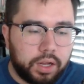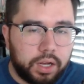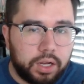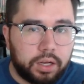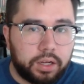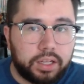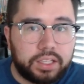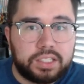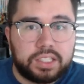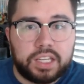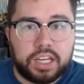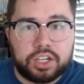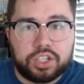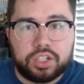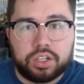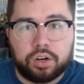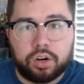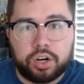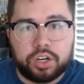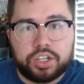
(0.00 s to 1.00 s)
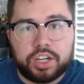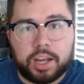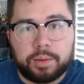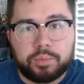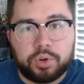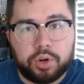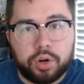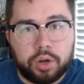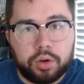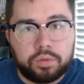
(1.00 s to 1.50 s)
a section or a
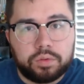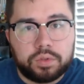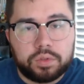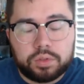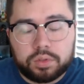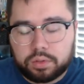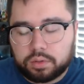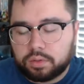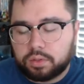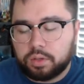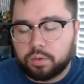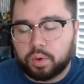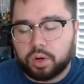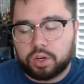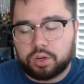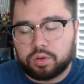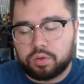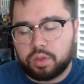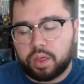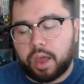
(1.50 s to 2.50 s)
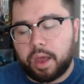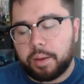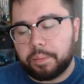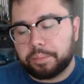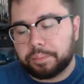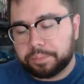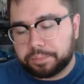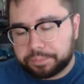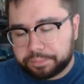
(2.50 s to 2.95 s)
chapter notes, you want to do that.